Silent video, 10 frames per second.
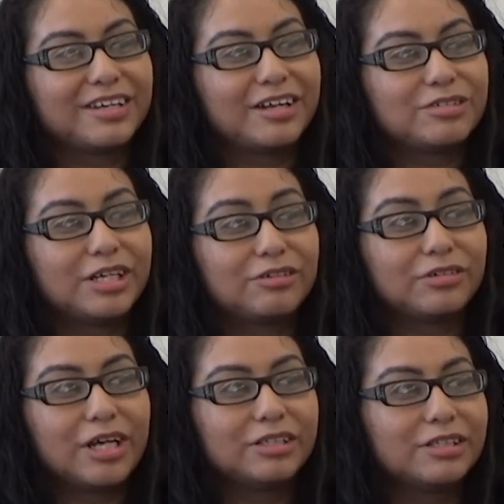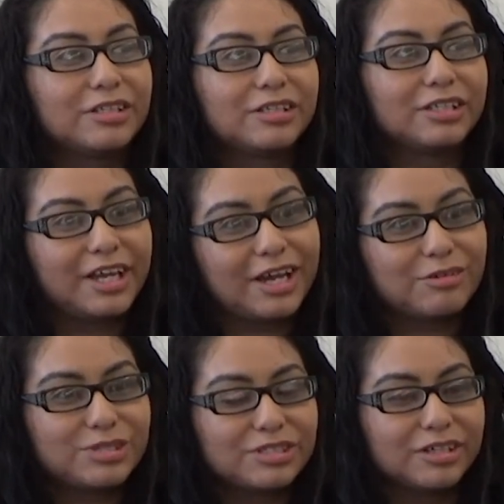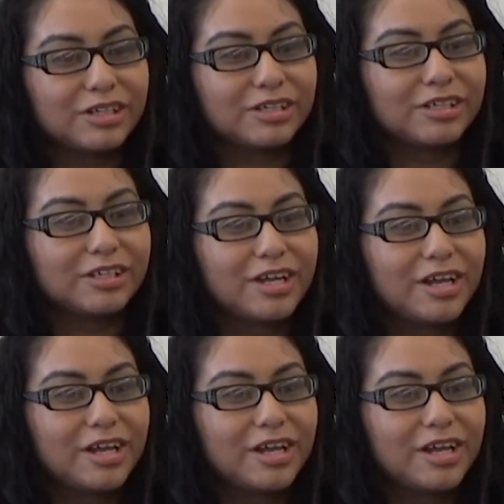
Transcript: I was like, at the end of the day, I was still gonna